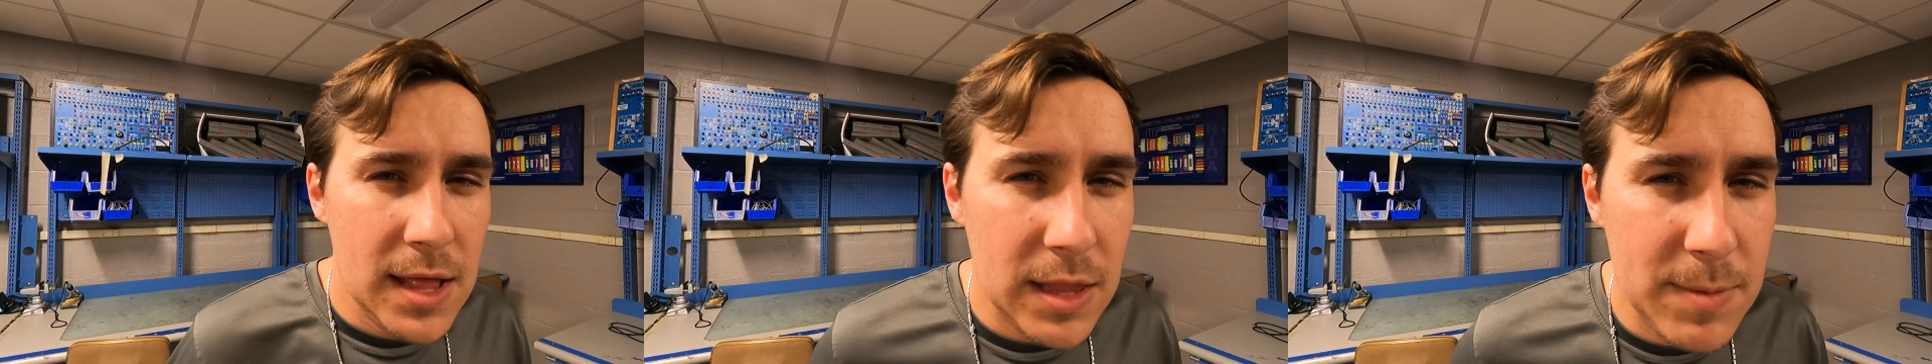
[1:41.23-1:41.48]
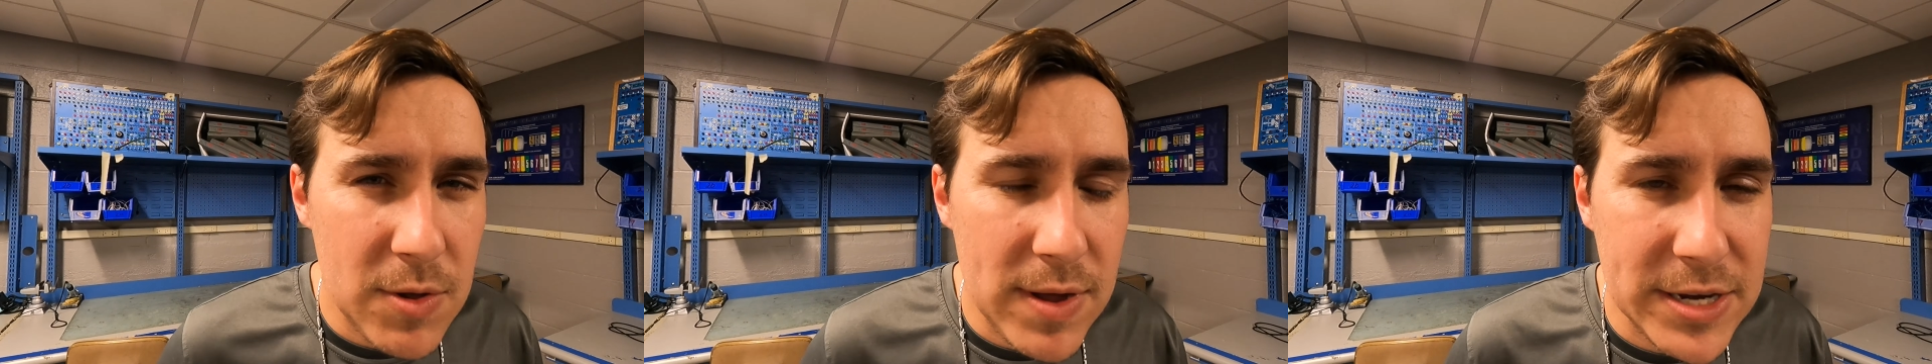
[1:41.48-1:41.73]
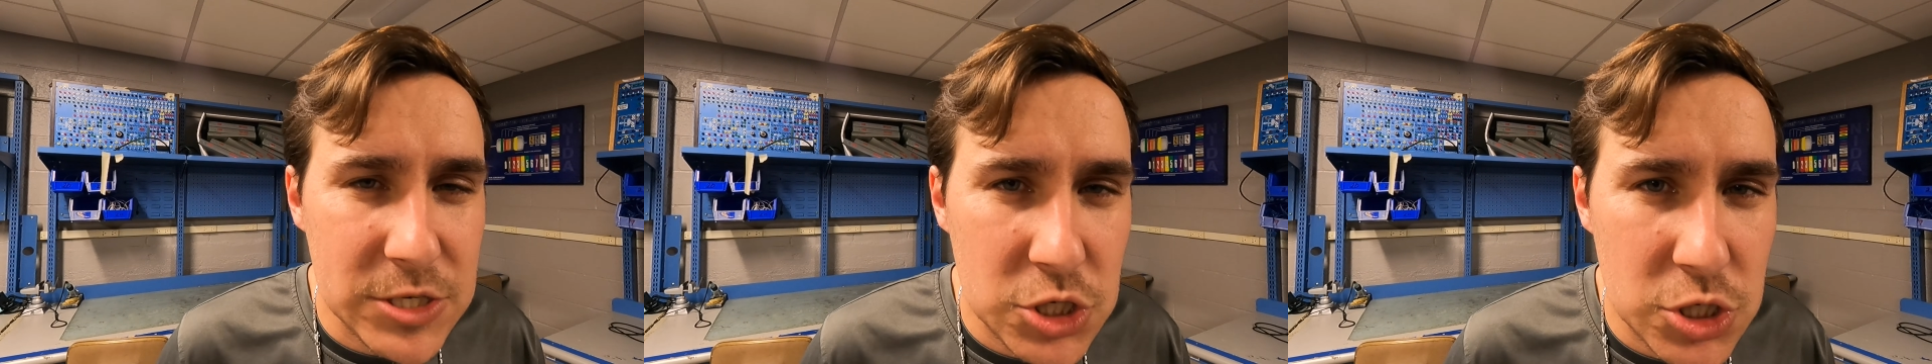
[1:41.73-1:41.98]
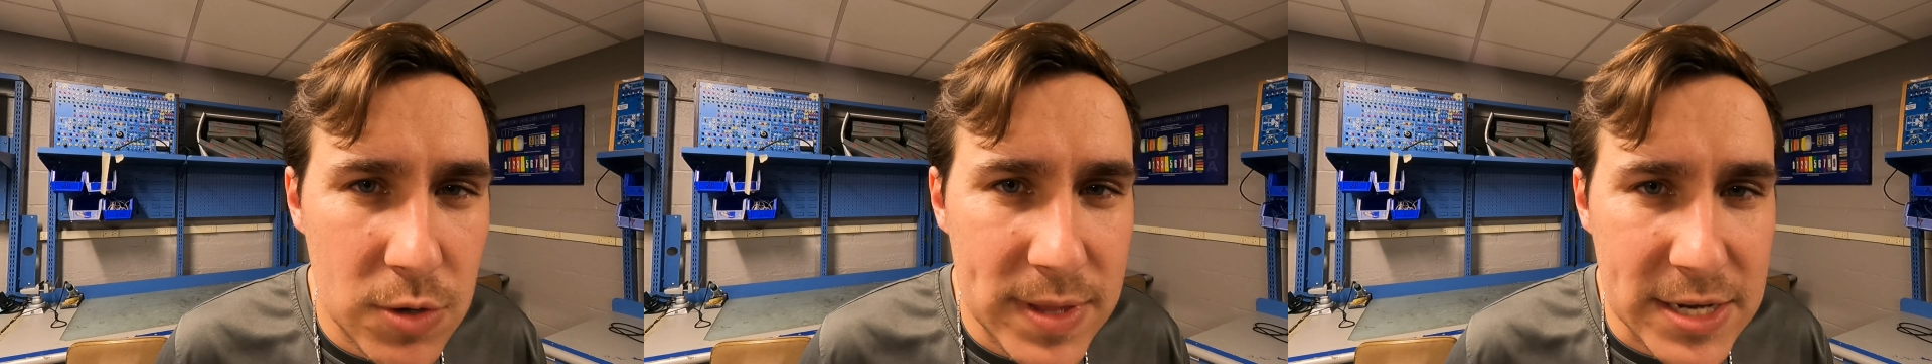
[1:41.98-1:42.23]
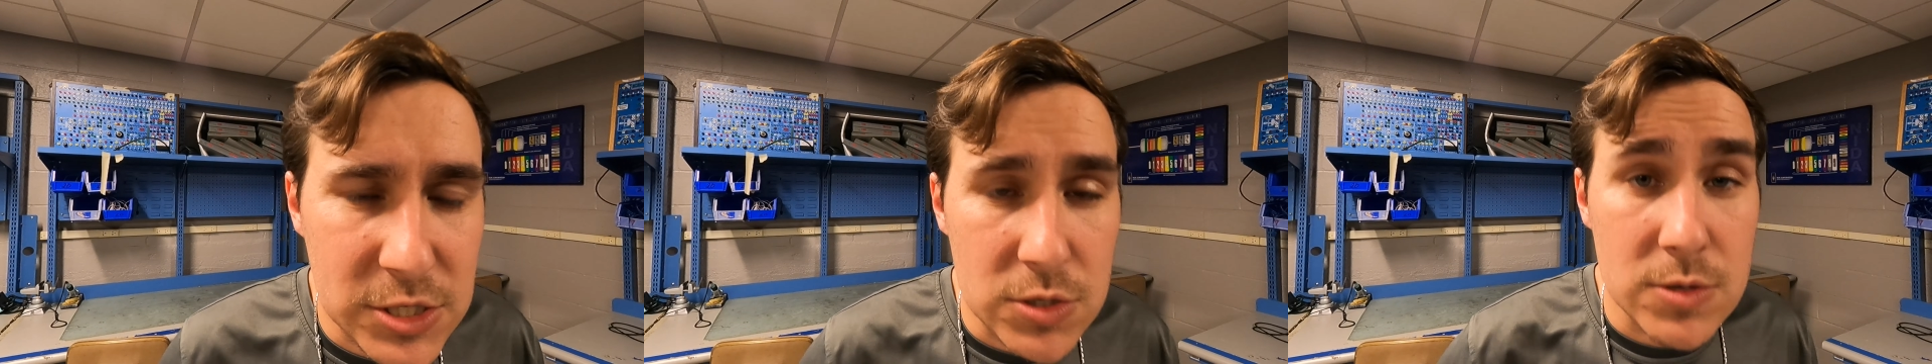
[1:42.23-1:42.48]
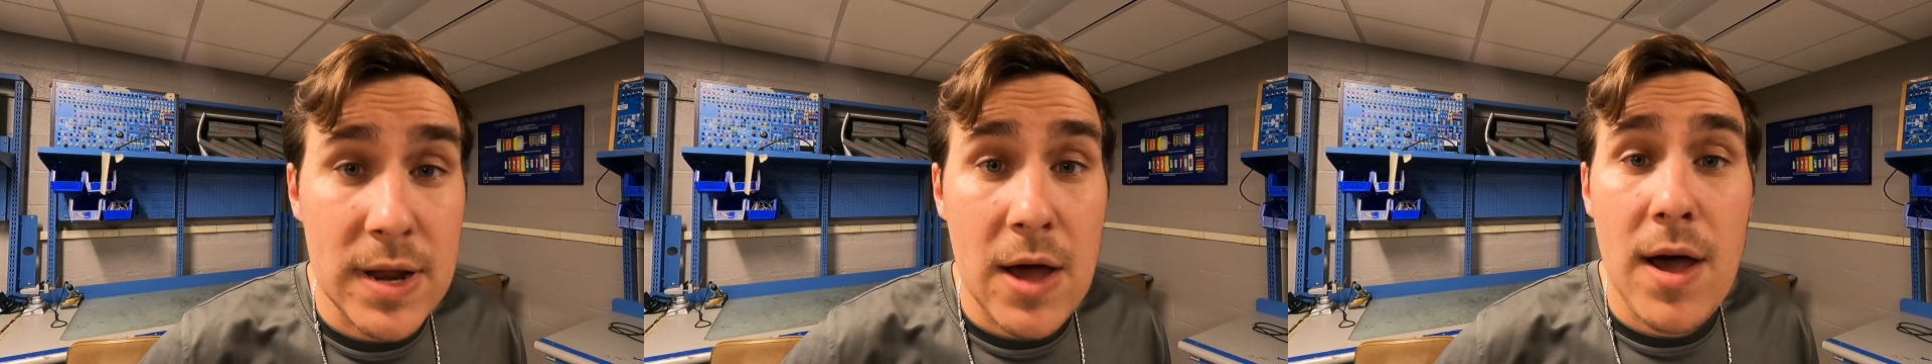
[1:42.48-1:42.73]
let me go ahead and show that to
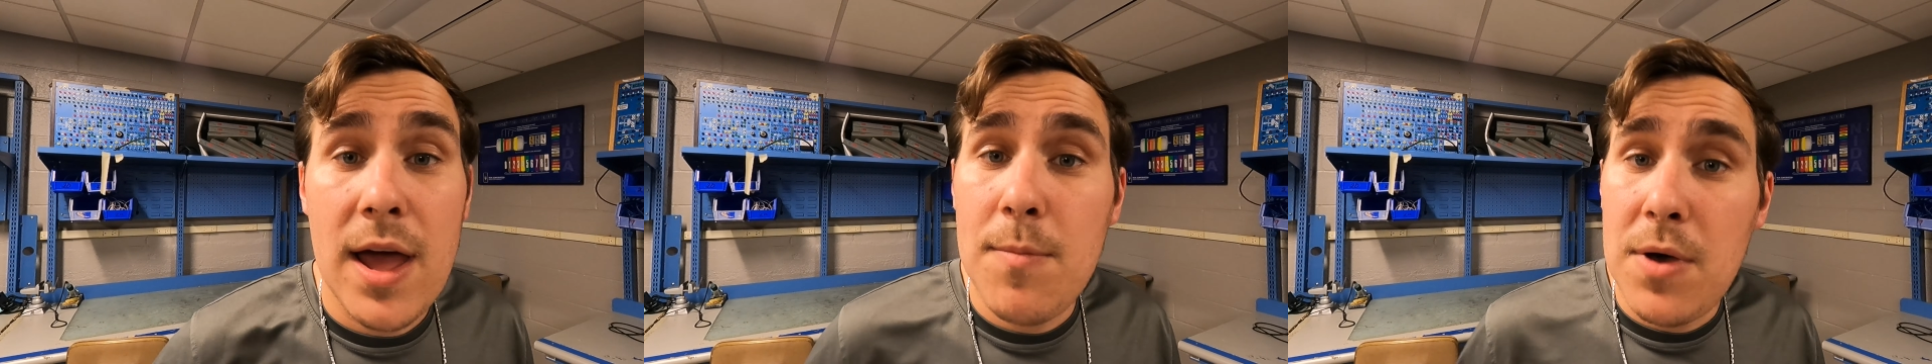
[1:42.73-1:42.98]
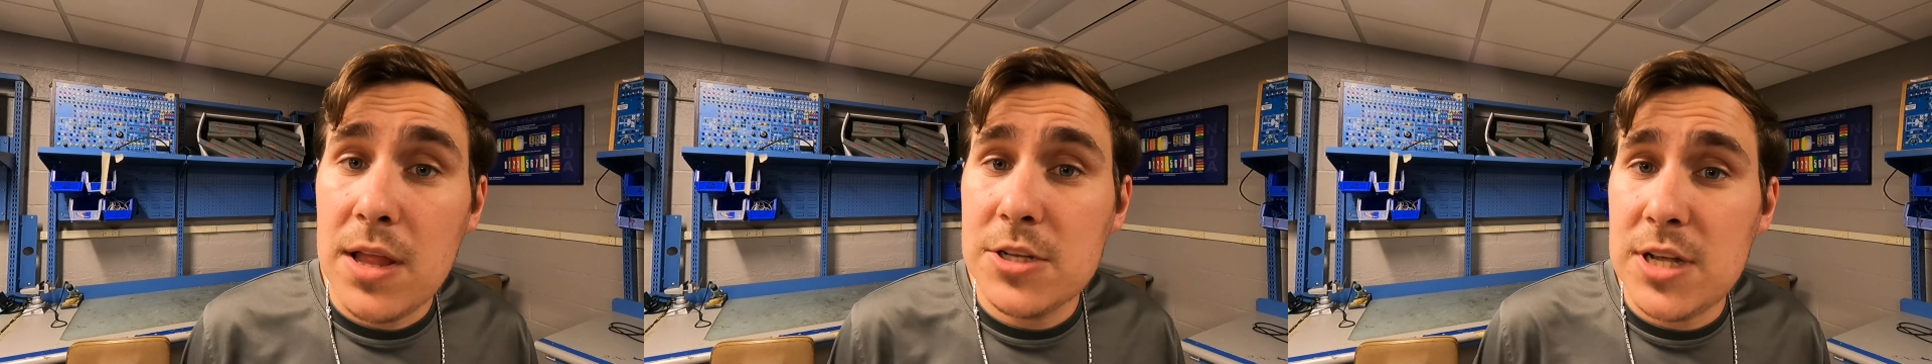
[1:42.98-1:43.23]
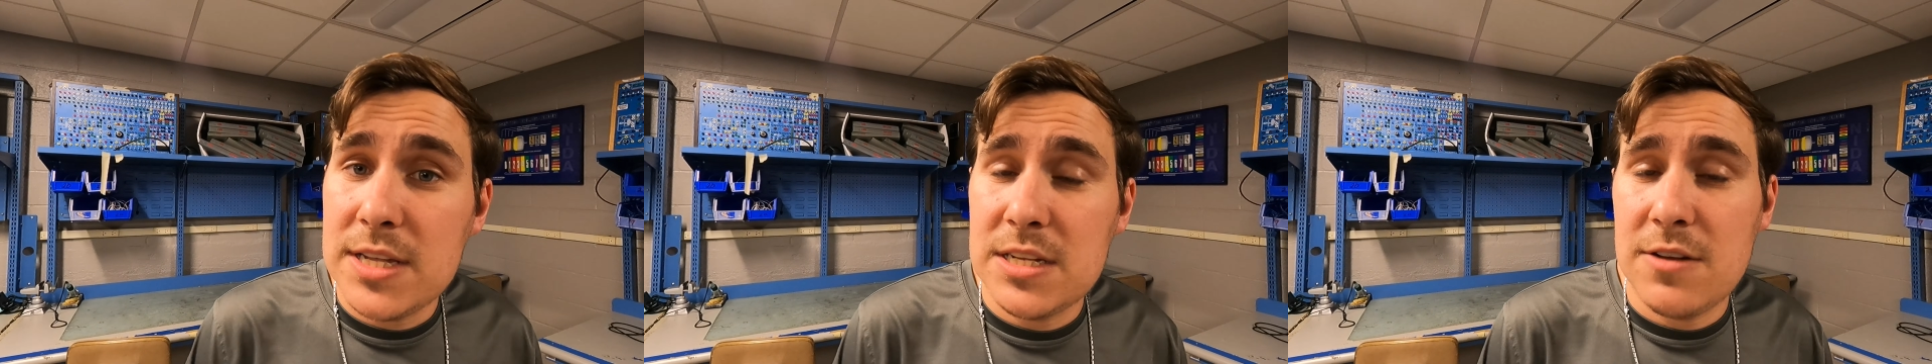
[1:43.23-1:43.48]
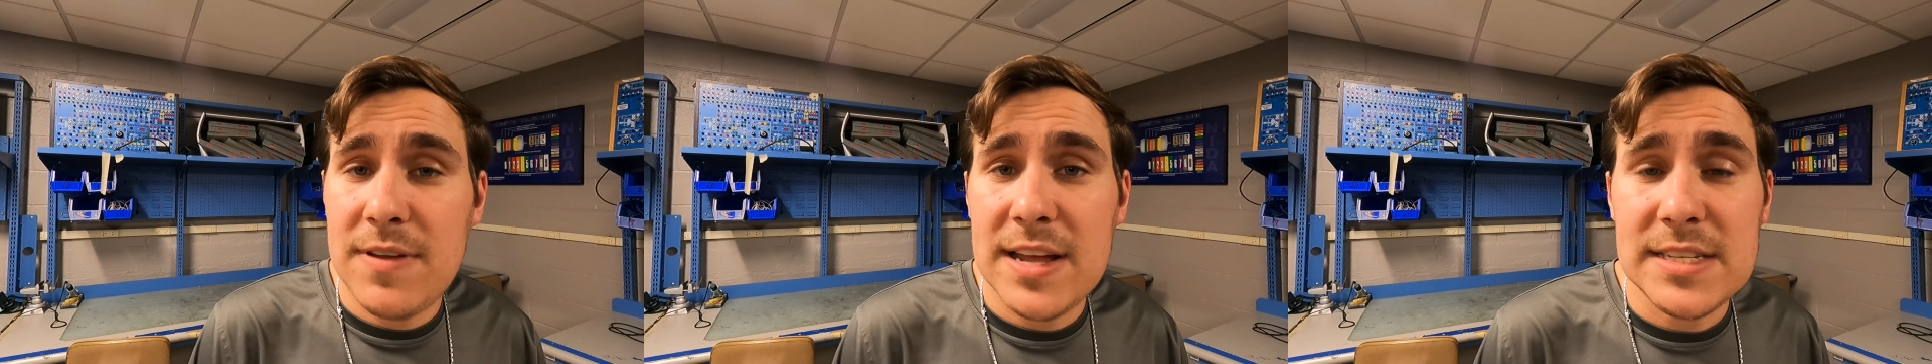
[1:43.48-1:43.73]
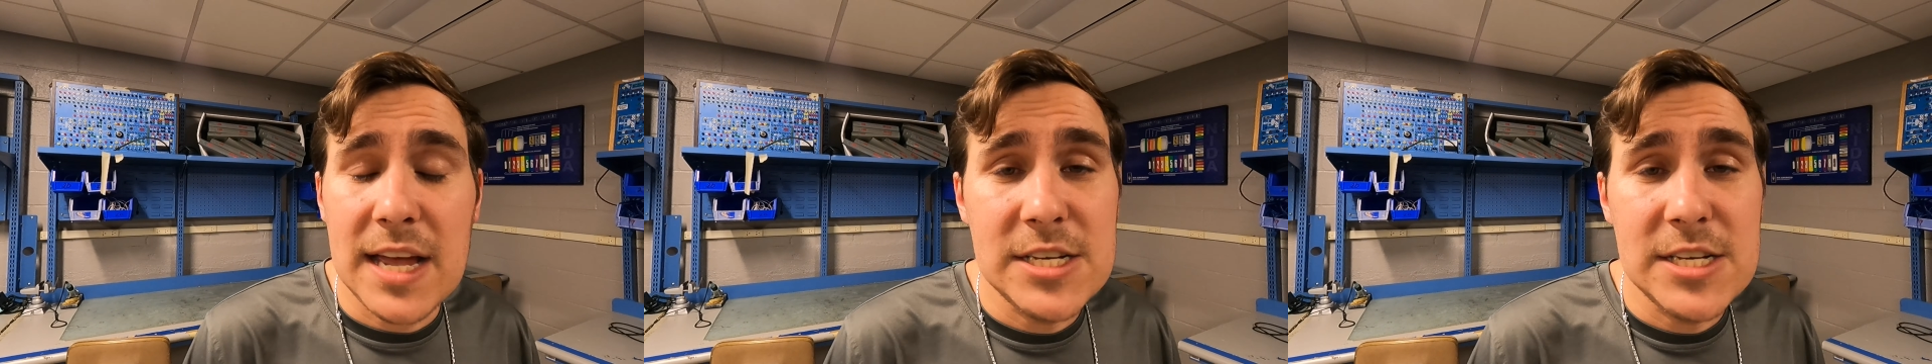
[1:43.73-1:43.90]
you. Now I apologize in advance.